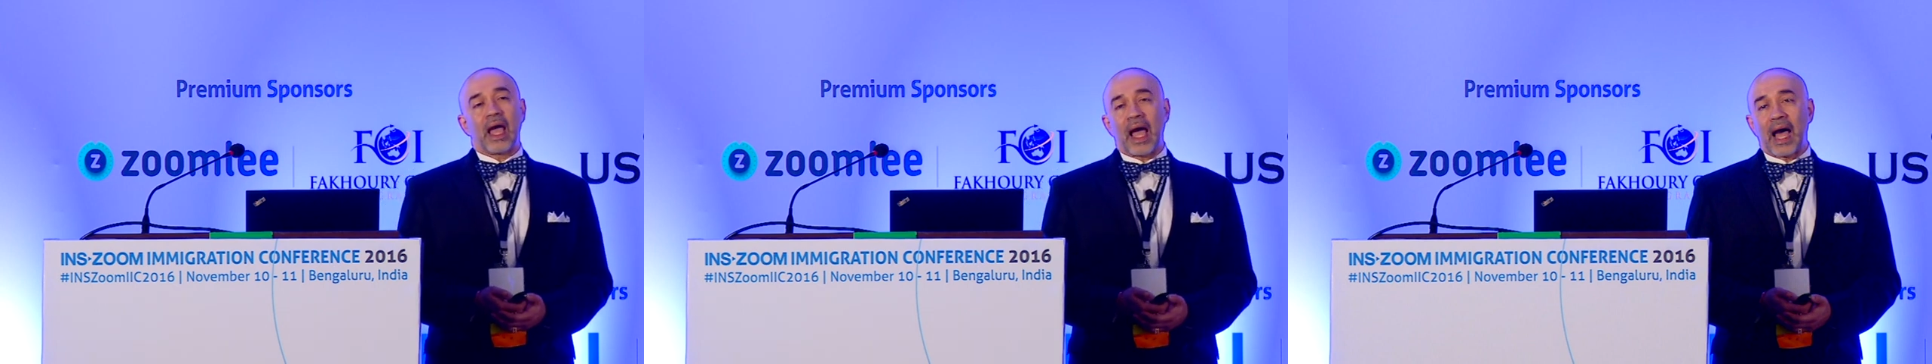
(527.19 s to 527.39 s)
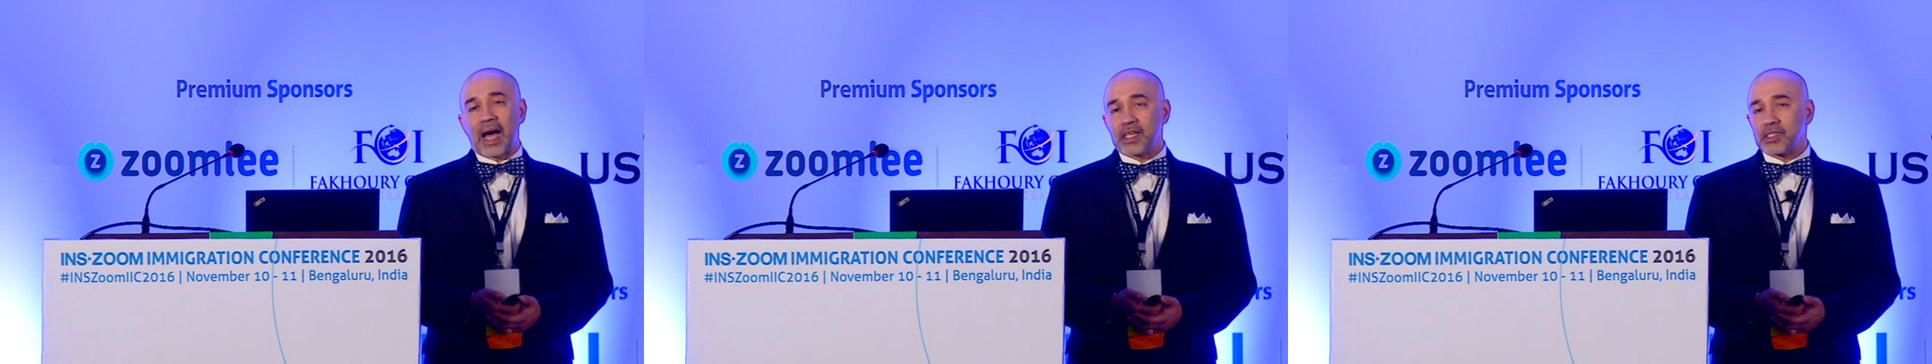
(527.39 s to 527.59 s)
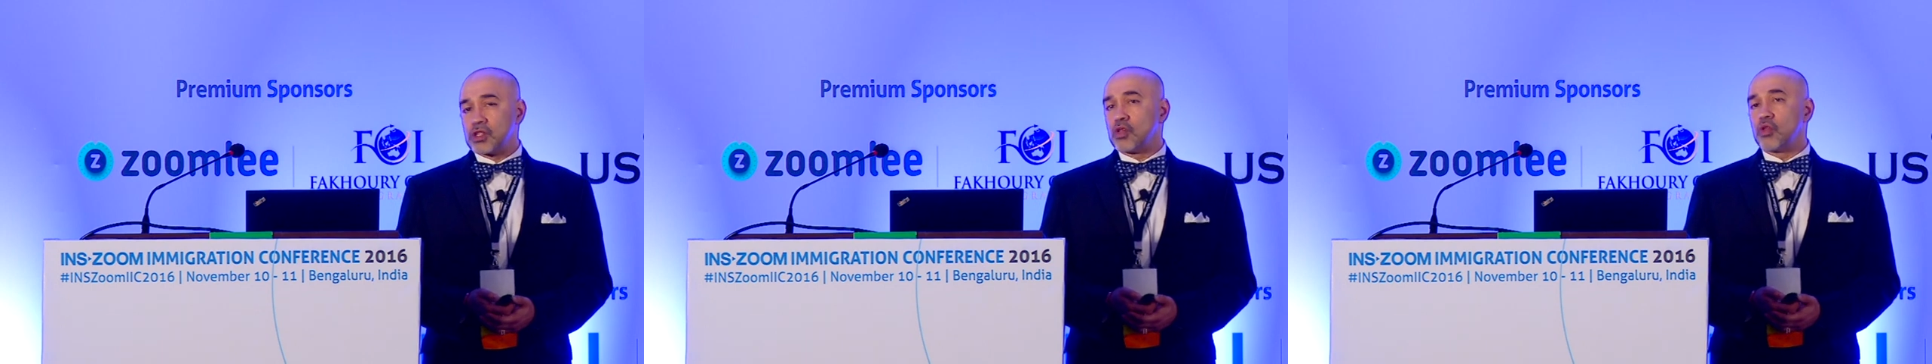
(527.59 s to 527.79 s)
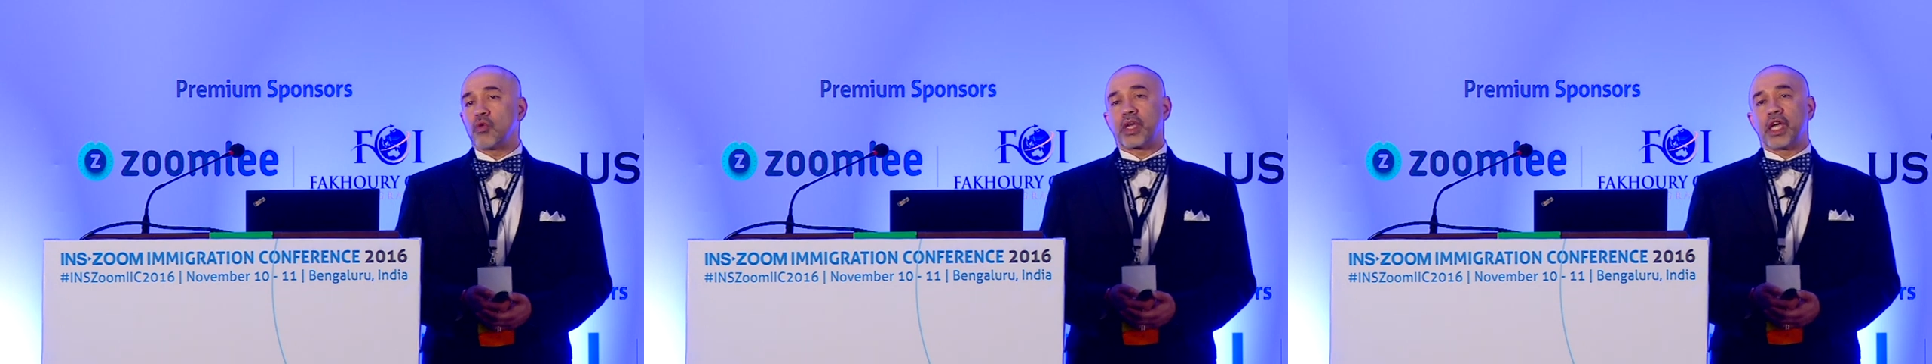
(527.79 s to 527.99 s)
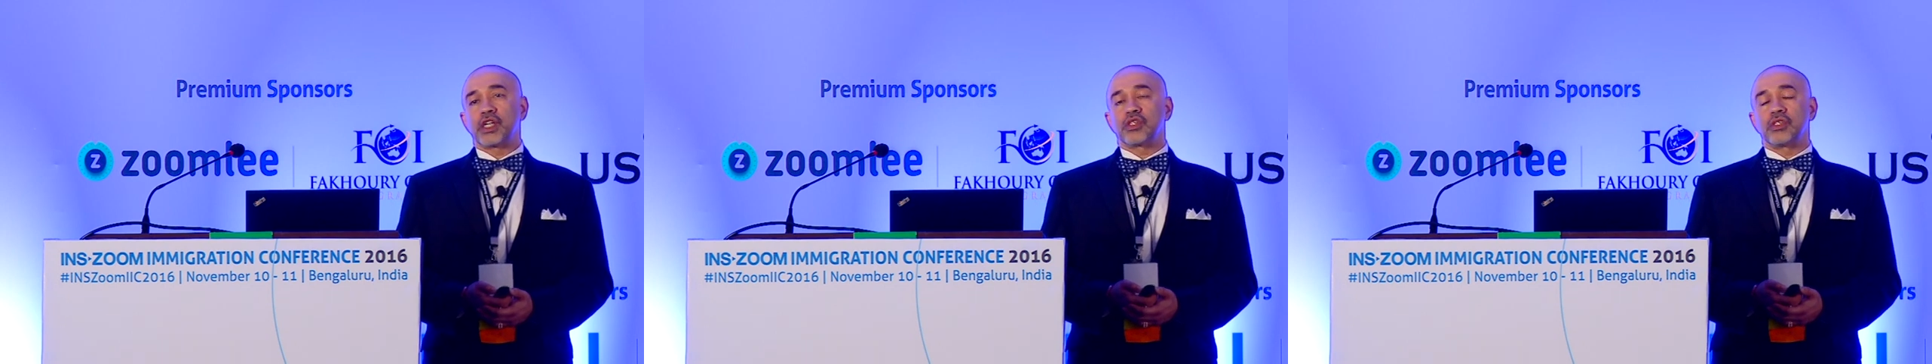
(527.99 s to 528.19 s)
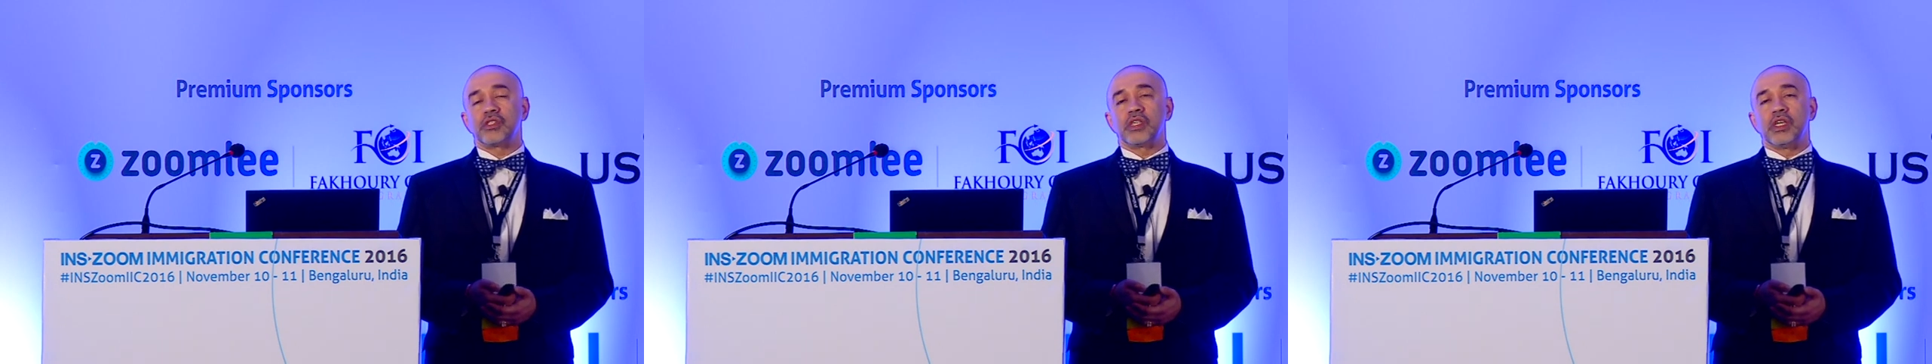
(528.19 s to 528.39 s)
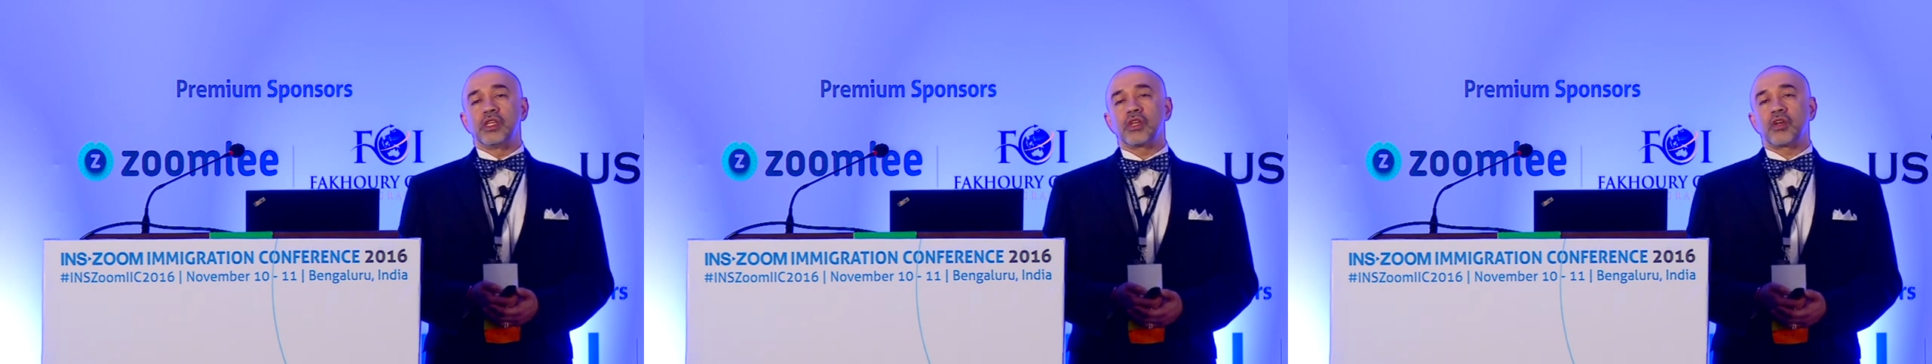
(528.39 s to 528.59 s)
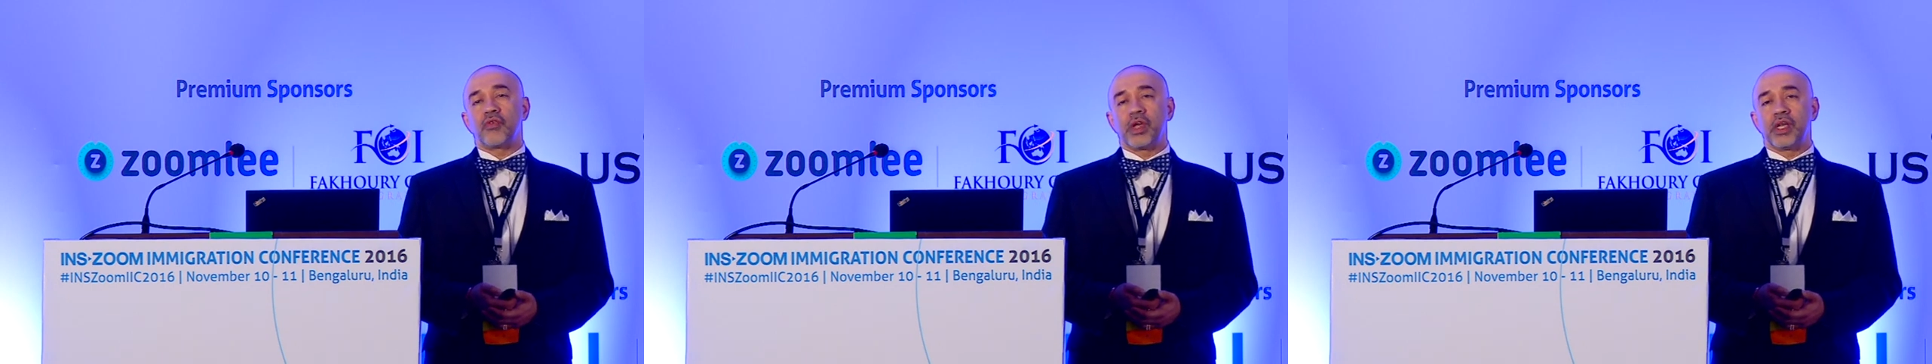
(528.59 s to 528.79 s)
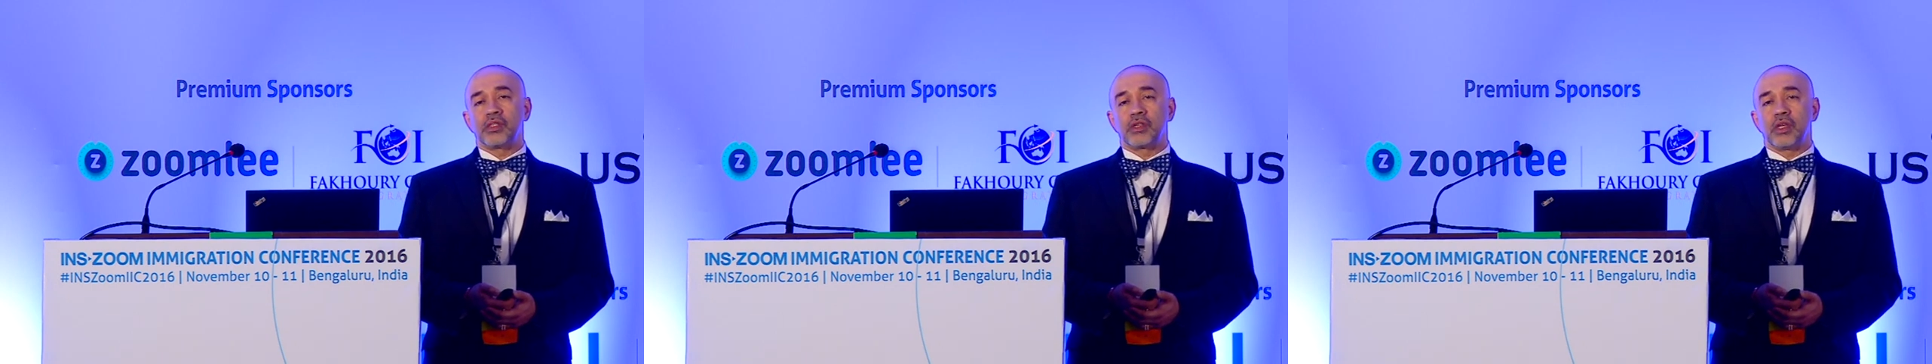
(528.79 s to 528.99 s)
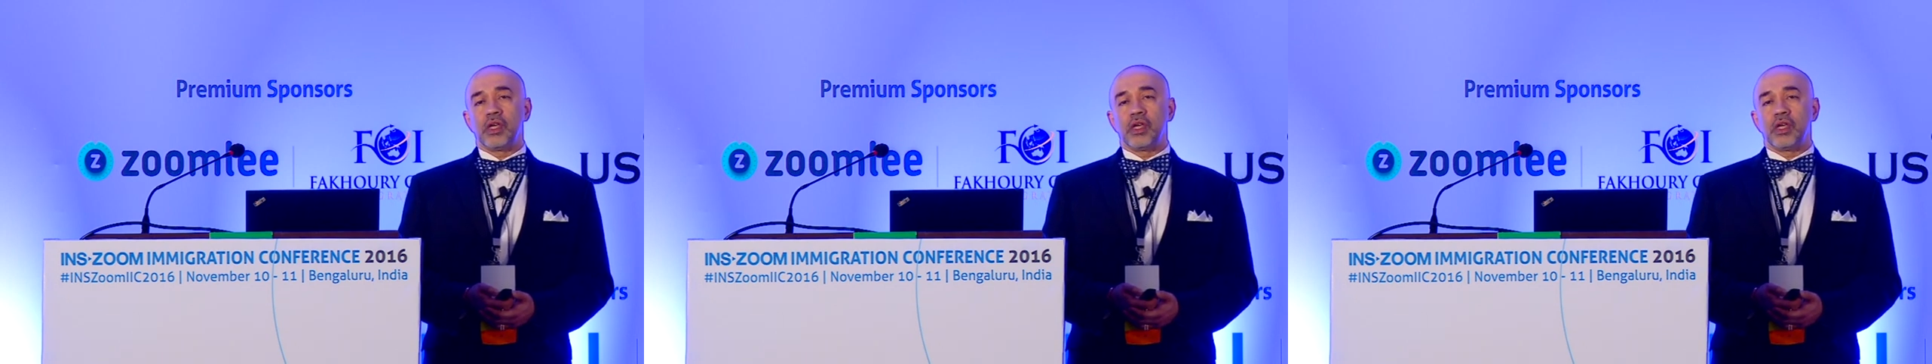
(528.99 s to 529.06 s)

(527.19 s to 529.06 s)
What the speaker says: as the locations increase